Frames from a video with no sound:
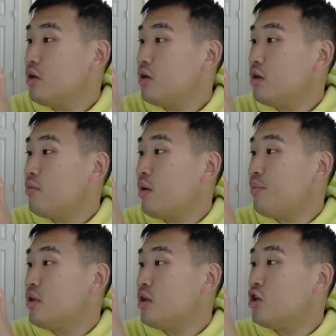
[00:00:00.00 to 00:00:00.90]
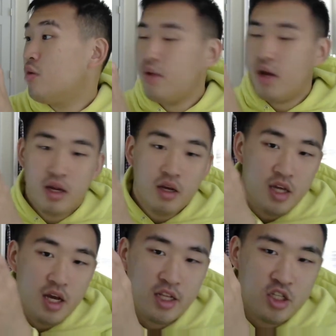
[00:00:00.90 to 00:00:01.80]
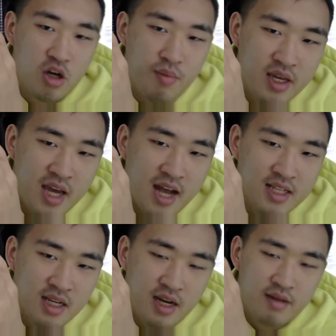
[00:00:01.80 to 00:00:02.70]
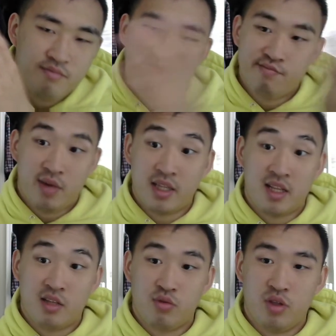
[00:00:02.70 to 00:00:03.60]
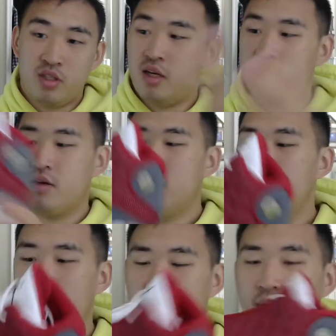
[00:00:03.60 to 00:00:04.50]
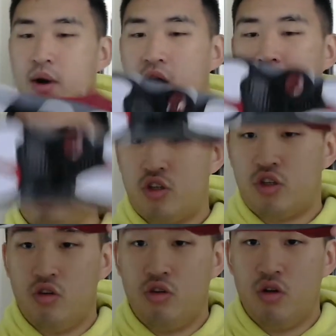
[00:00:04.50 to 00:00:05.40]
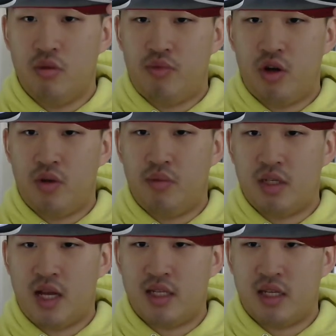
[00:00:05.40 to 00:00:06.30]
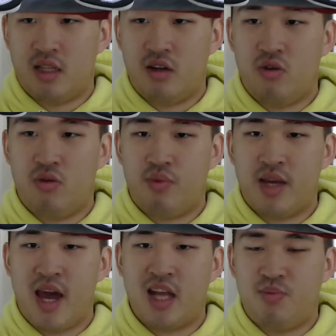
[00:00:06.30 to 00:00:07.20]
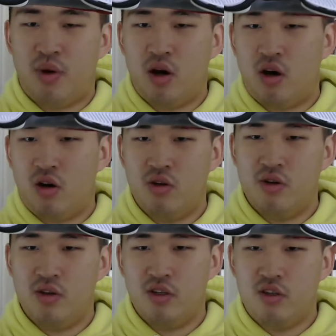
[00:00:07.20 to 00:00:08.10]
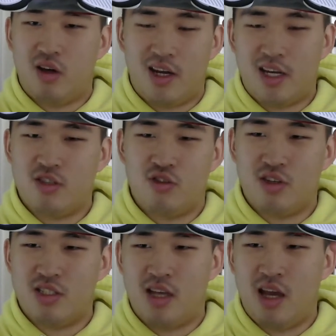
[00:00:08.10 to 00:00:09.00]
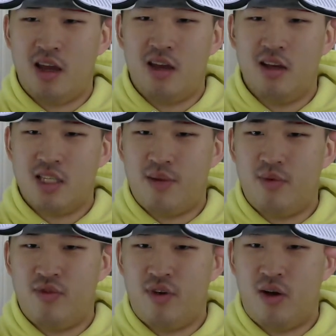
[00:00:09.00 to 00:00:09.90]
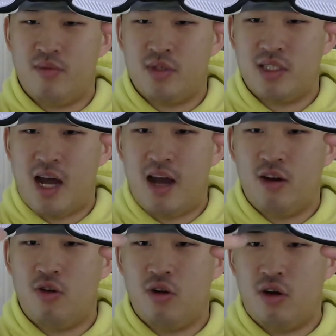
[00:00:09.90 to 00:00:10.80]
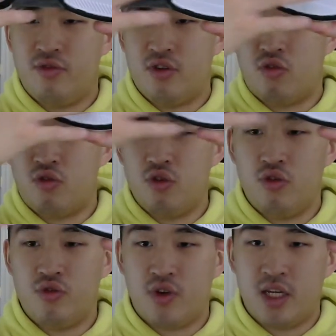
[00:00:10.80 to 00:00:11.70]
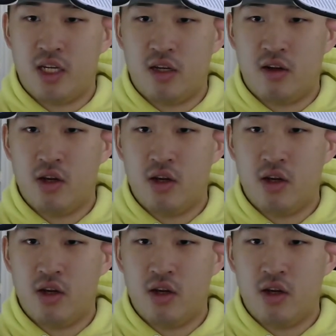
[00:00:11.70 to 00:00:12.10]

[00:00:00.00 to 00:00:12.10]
it might be the Jumpman. Yeah, the Jumpman cat's eye. I think that's really sick. On the bottom of the shoe, pretty much has like the little cat's paw, I guess you could say, type of style of the grooves right here.